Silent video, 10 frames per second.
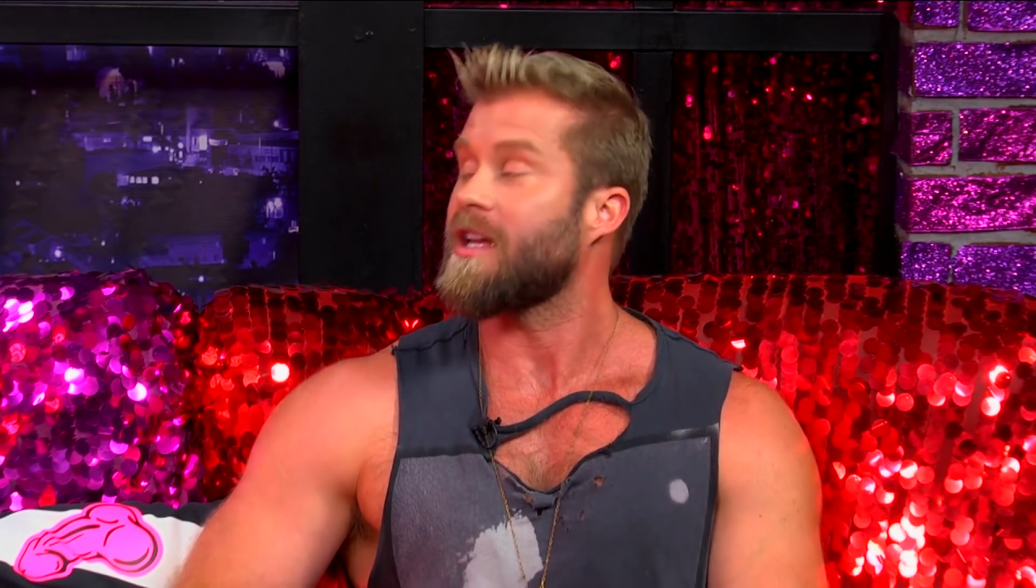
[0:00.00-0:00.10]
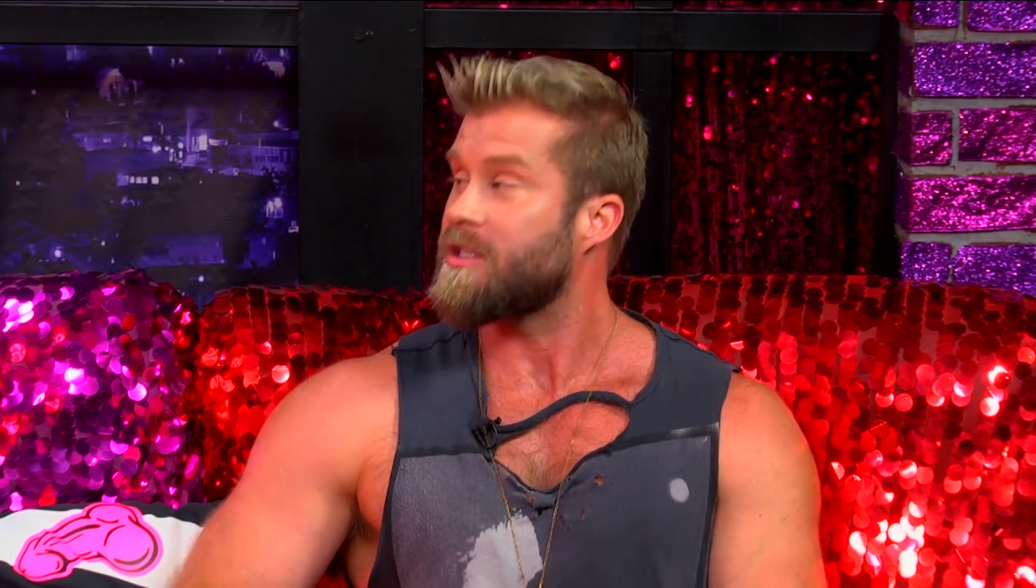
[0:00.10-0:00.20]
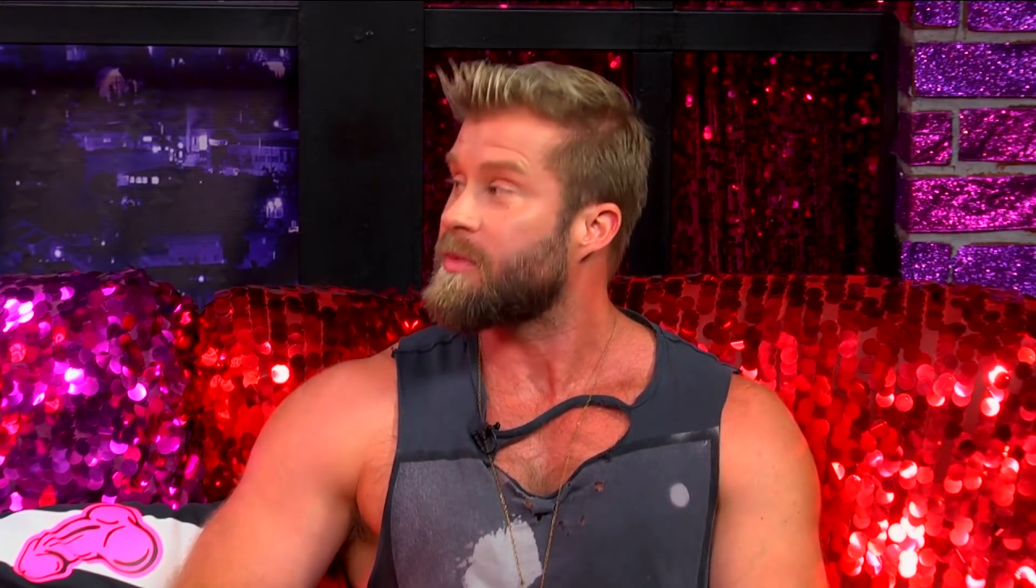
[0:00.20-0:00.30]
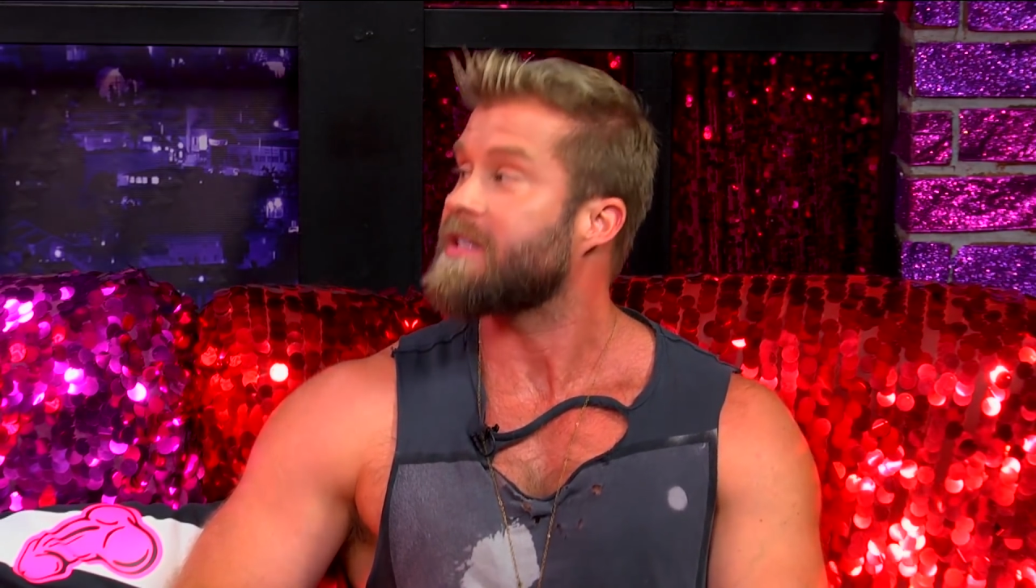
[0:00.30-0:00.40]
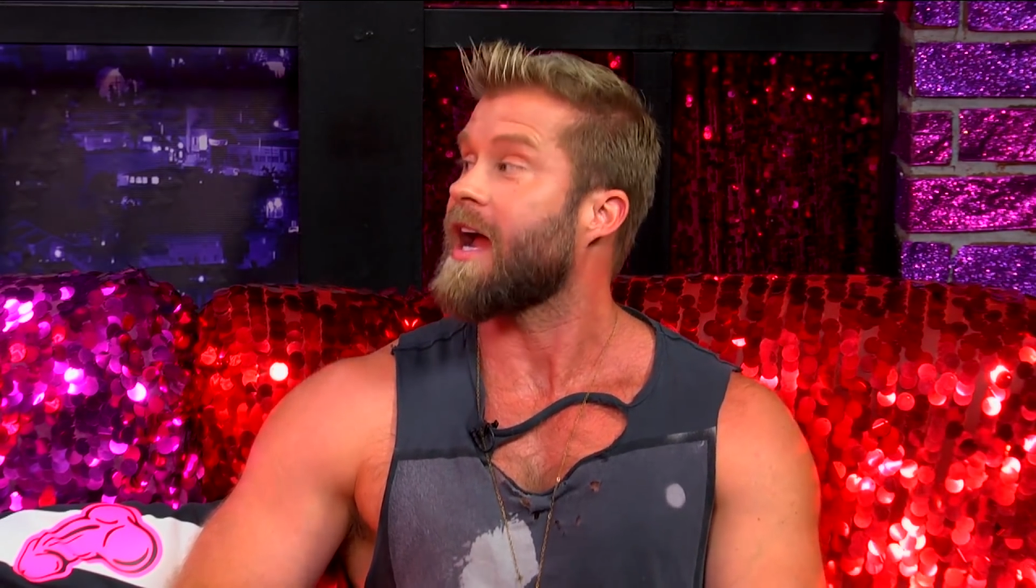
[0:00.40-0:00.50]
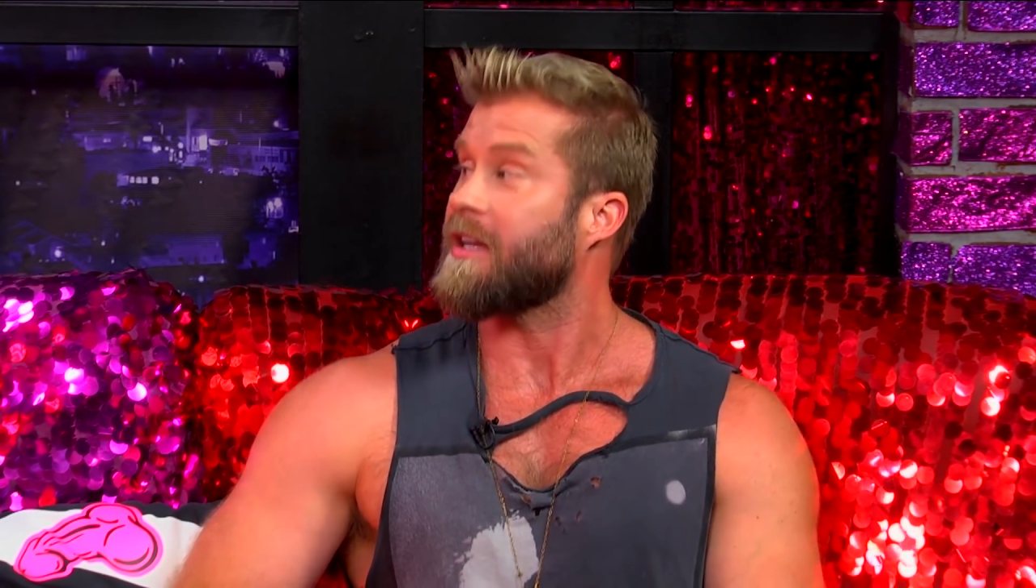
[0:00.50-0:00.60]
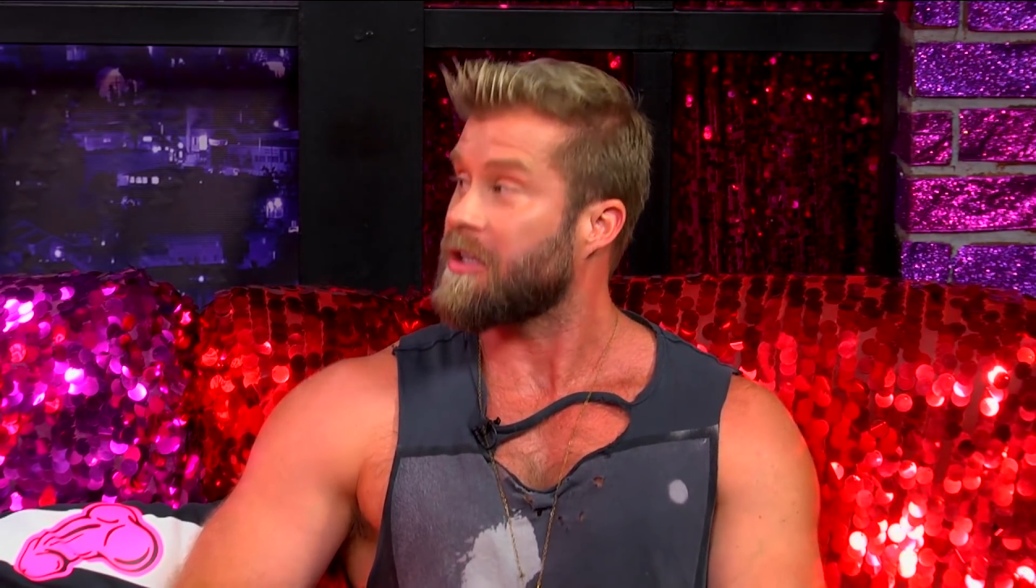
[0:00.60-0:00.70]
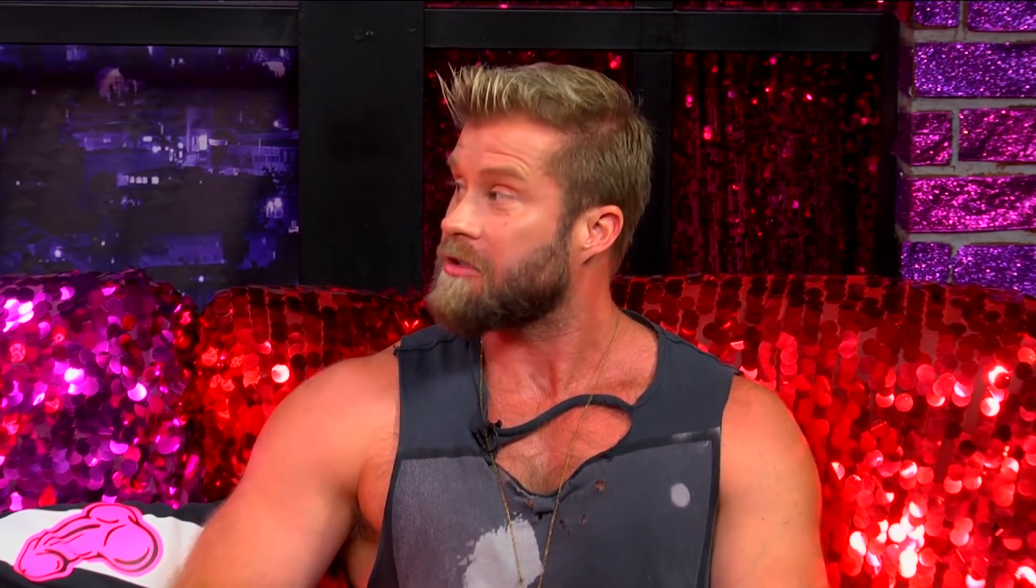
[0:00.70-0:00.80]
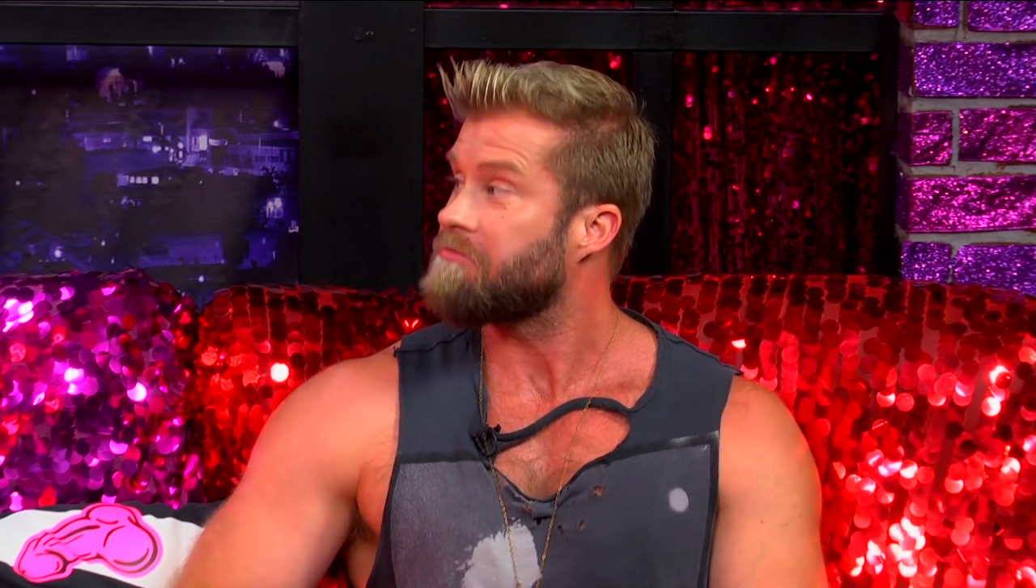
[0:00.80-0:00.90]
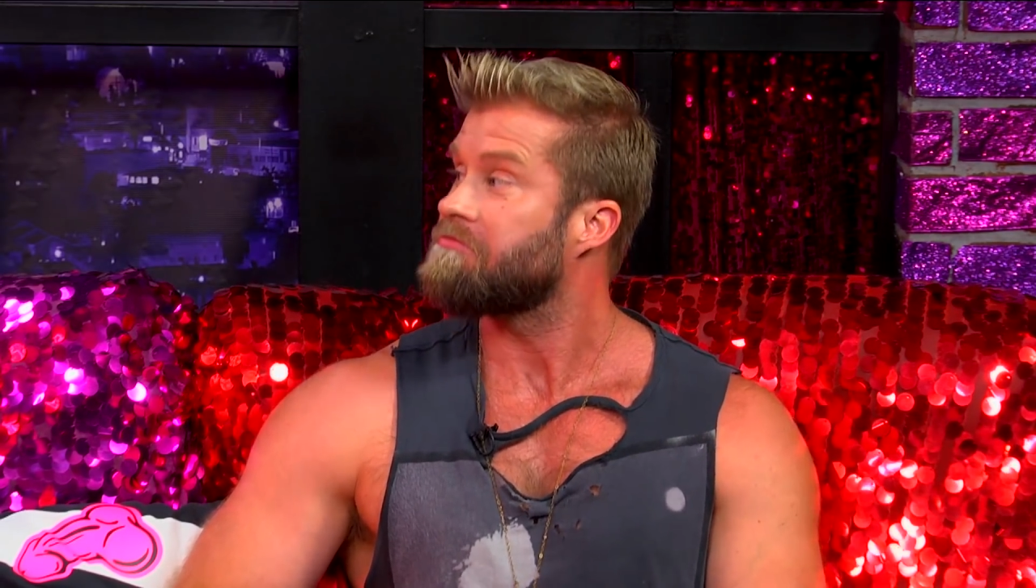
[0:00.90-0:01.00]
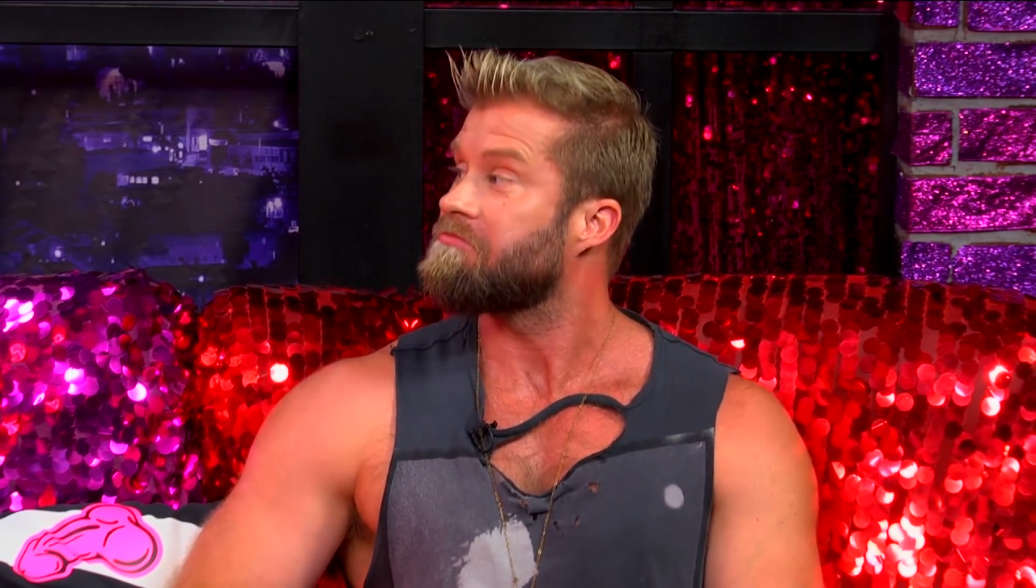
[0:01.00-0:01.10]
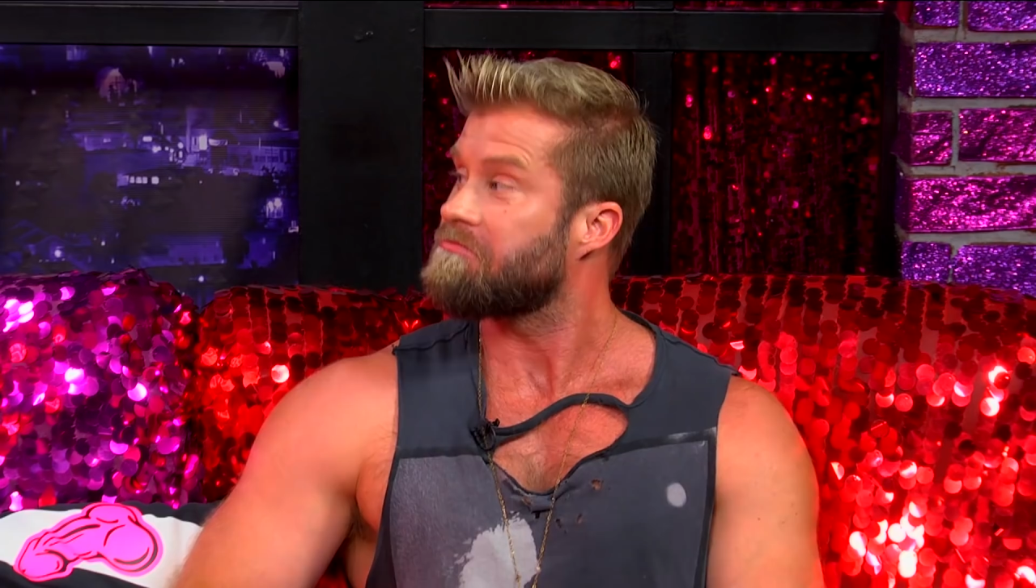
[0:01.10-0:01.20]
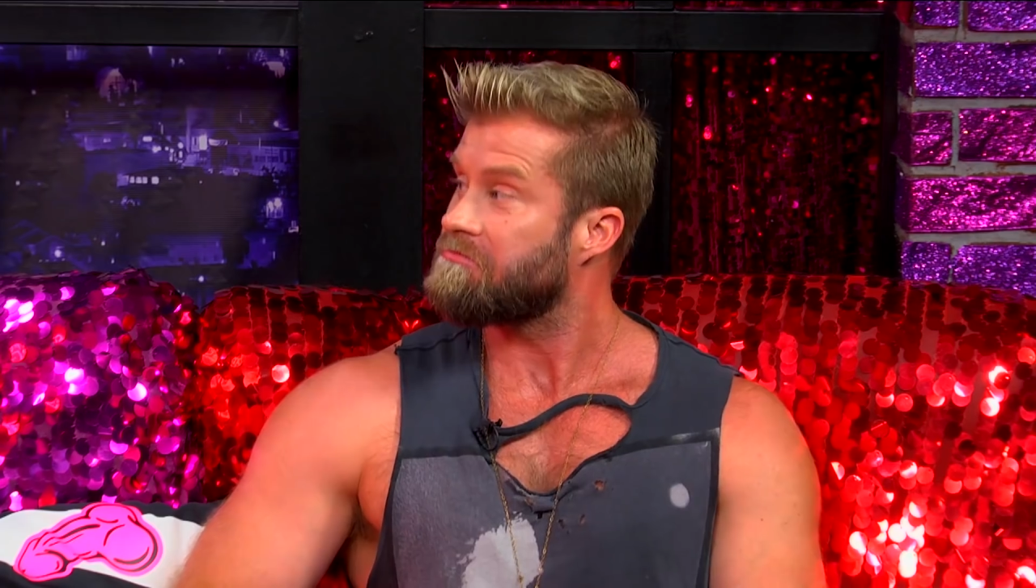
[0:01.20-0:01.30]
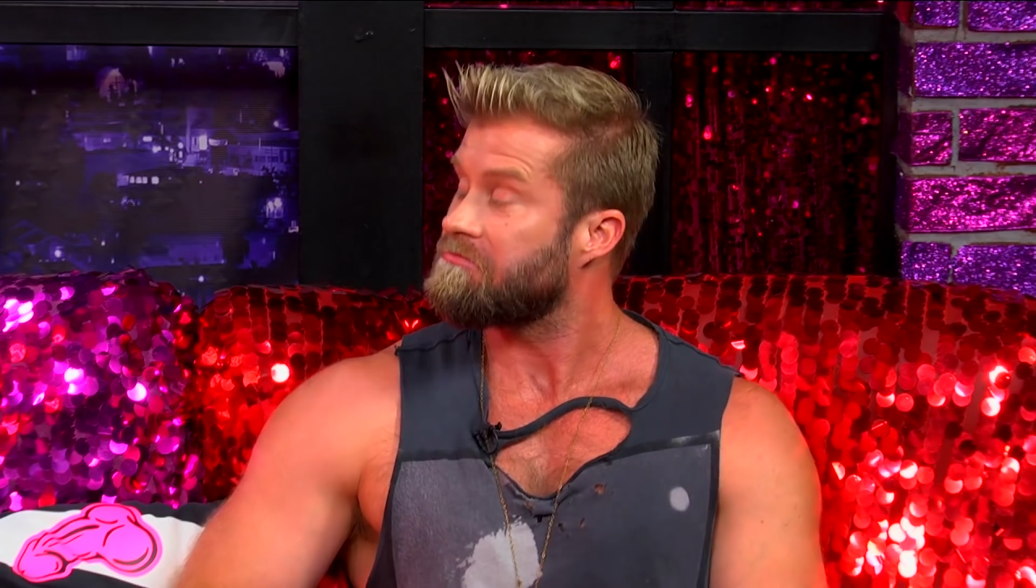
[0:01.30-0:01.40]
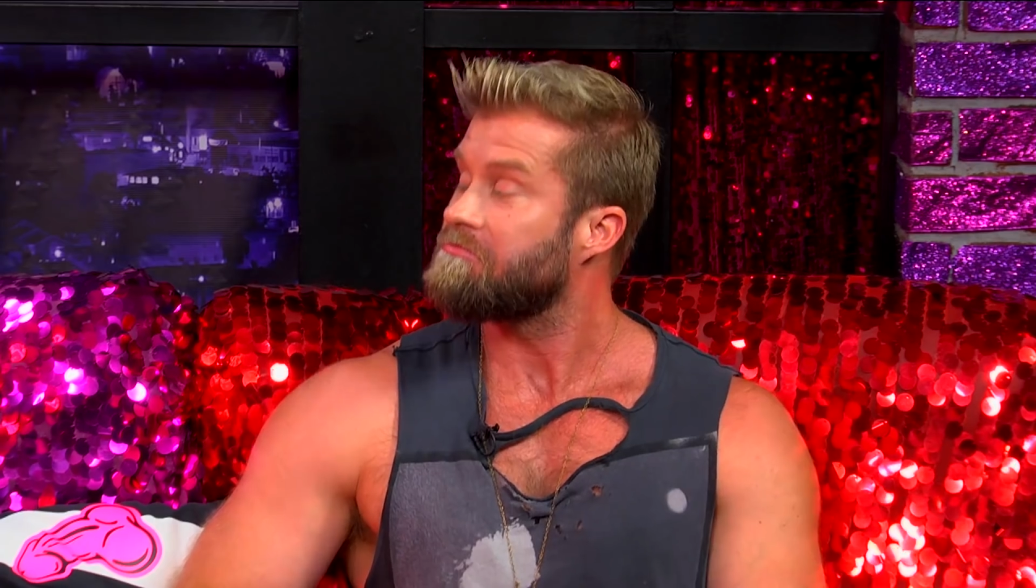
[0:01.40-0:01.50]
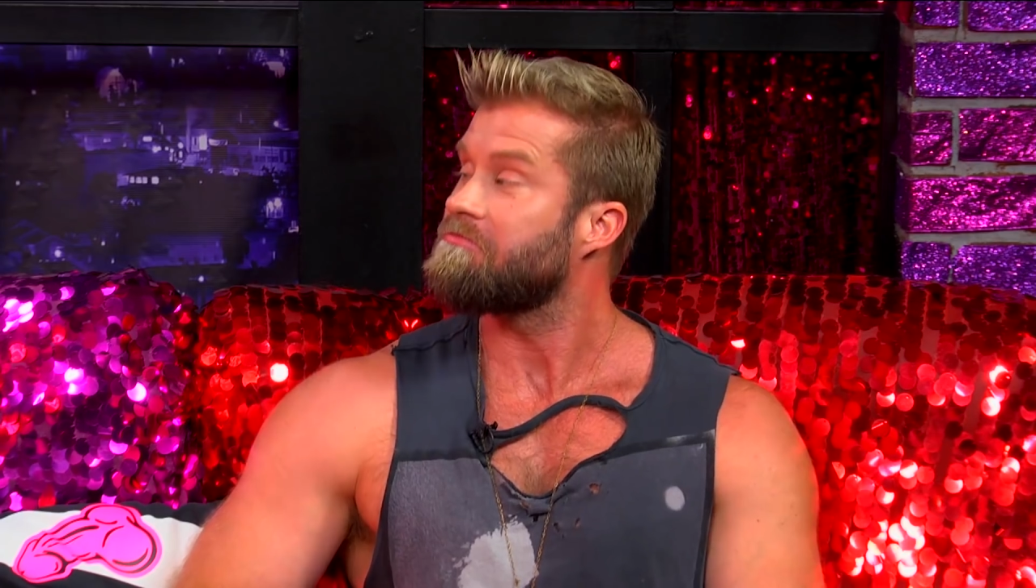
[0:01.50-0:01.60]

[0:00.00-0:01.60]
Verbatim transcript: spectacular. Wow.